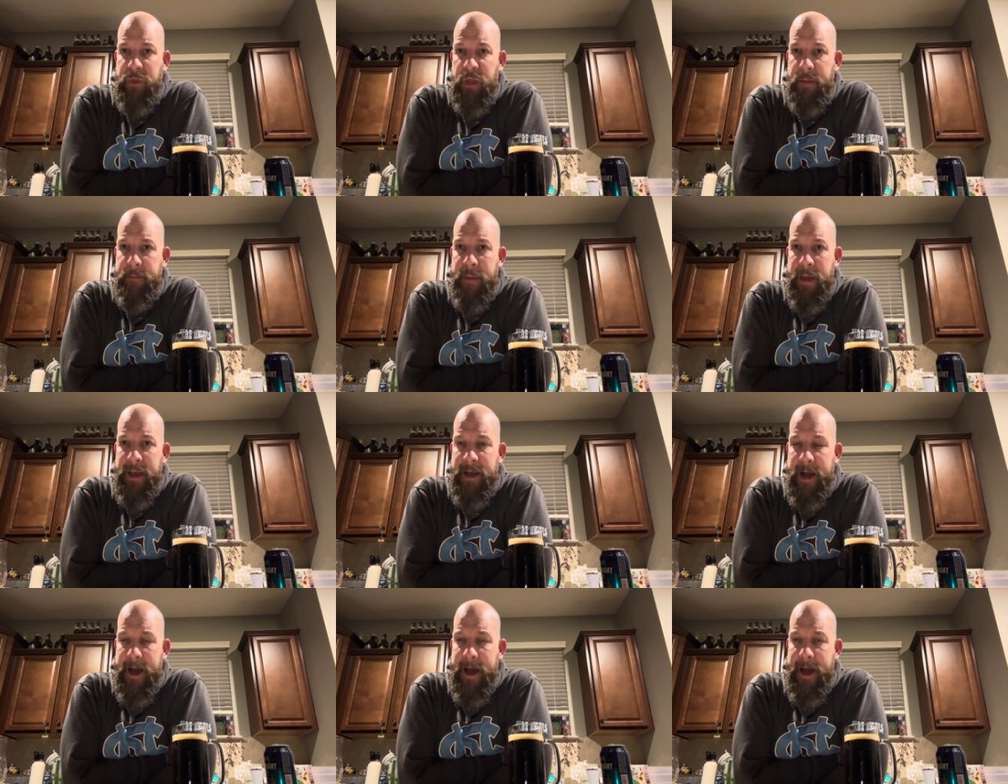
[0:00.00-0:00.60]

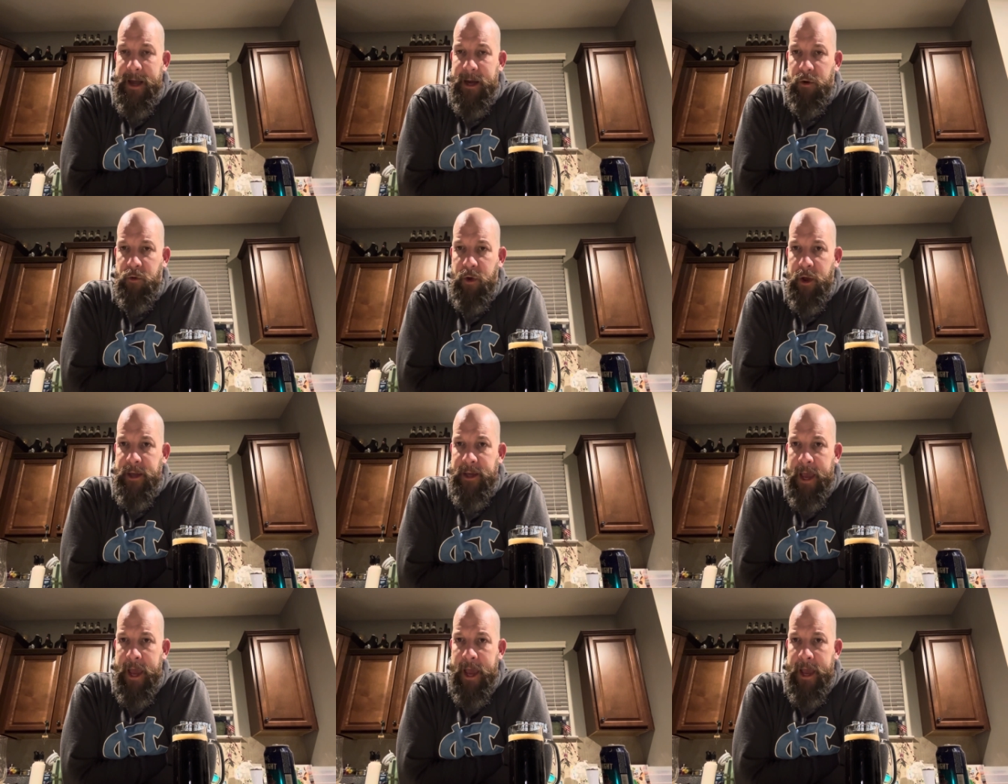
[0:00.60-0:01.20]
Bacot had a
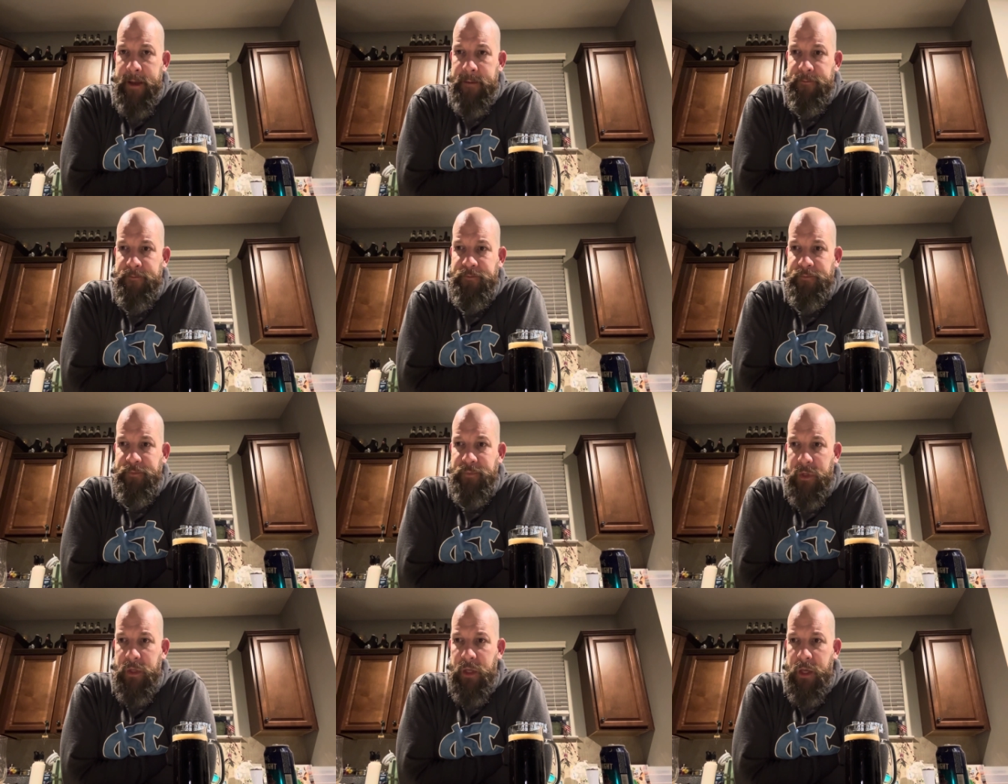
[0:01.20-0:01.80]
great game.
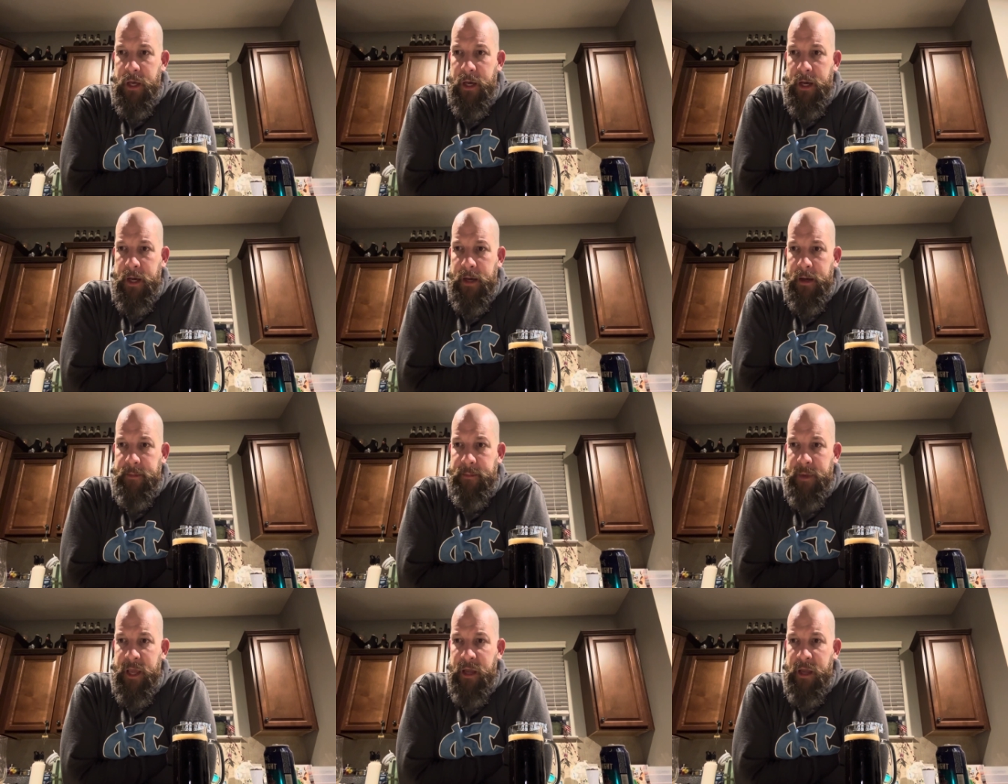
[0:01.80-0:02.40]

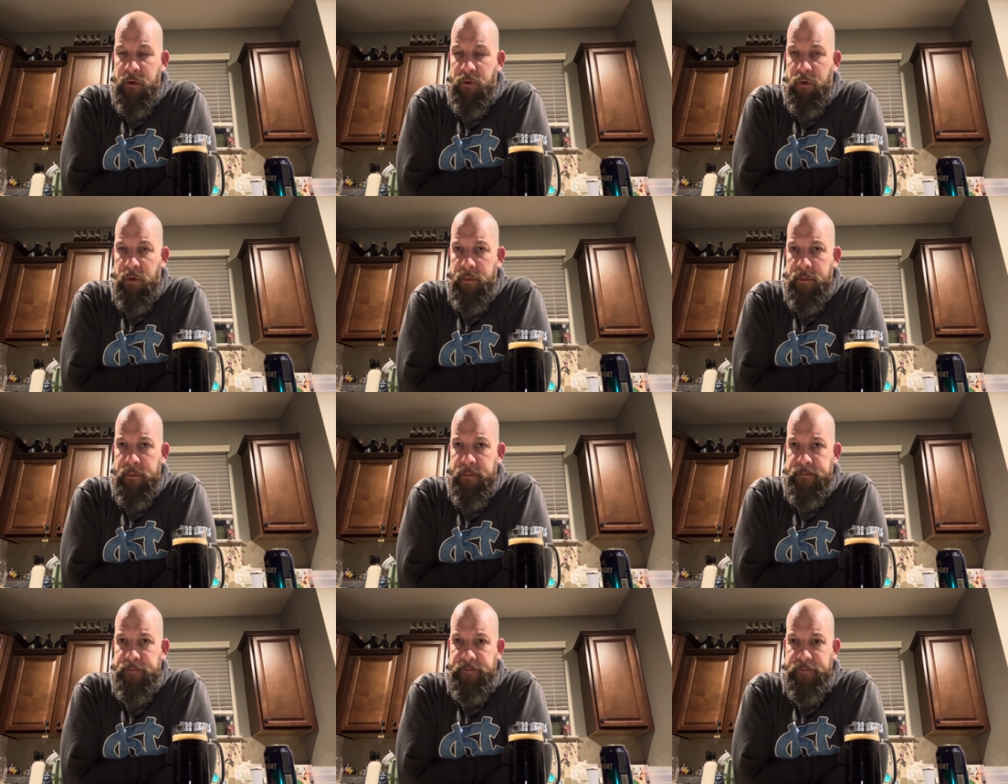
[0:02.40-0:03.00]
Um,
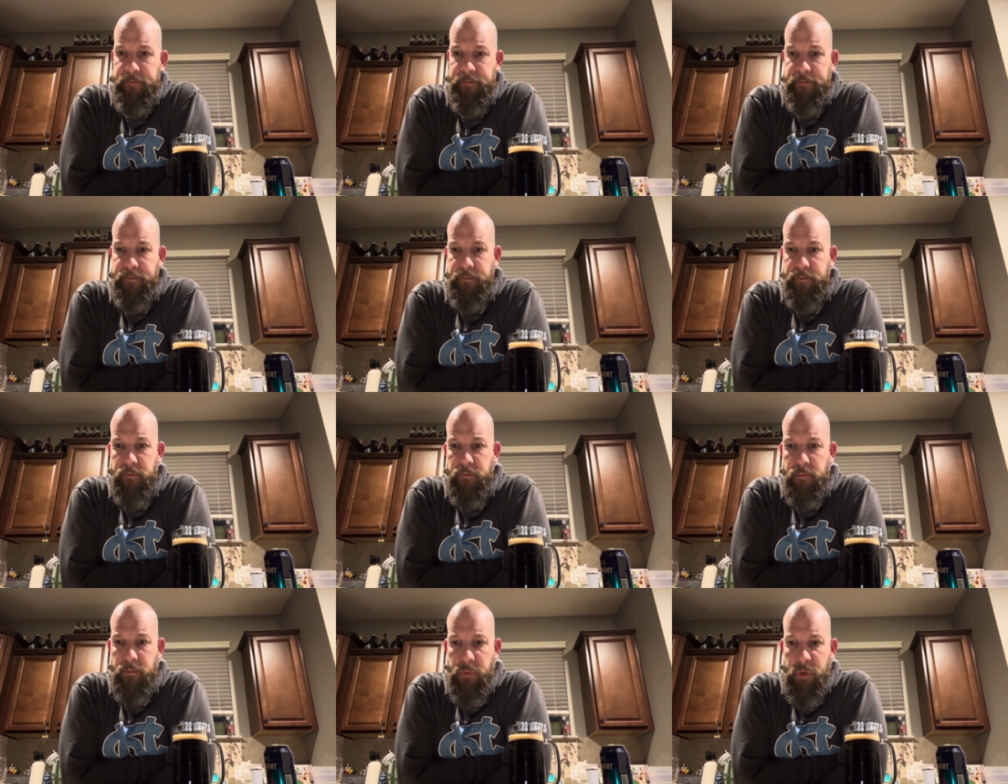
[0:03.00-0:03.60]
Ingram
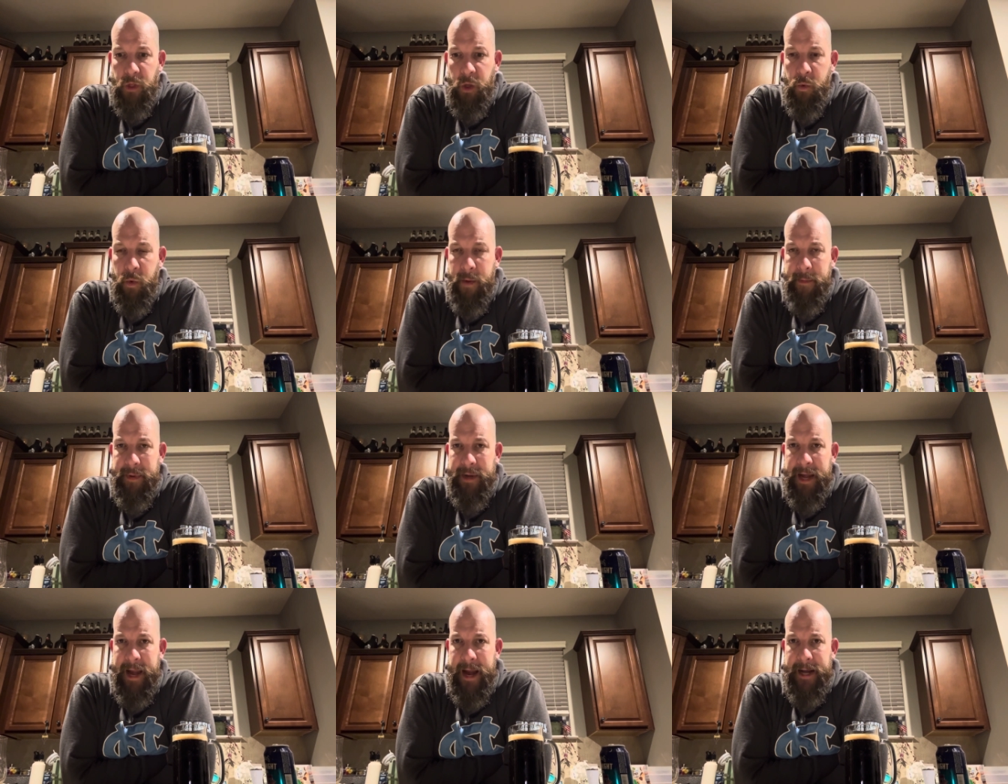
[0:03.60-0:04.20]
went
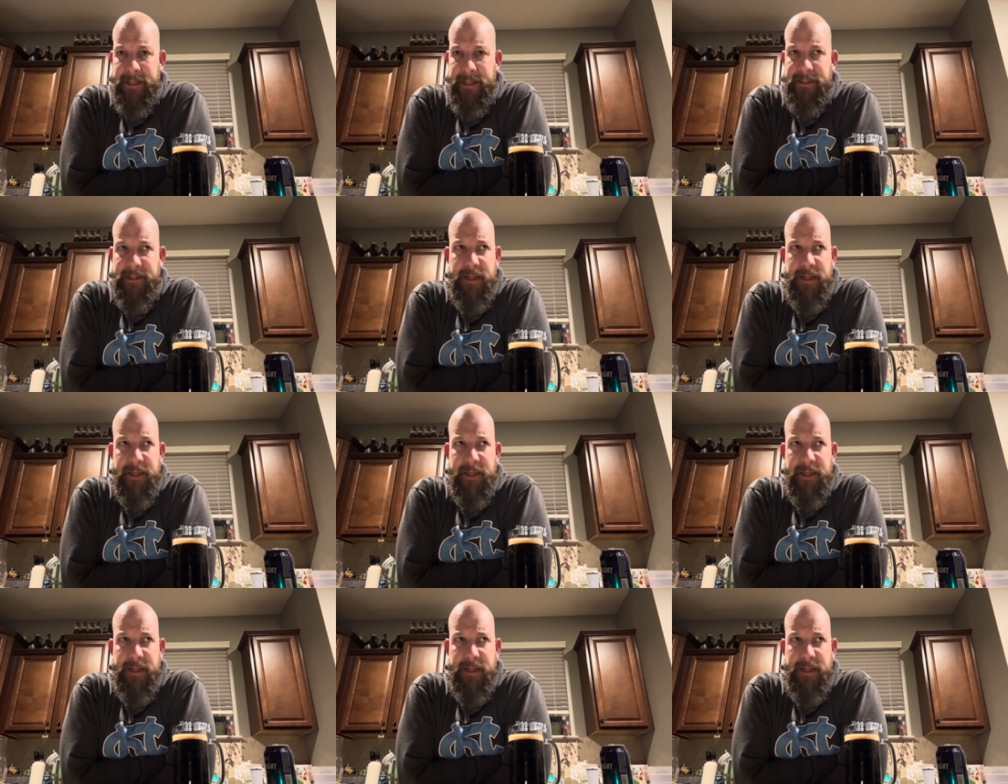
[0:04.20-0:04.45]
bananas.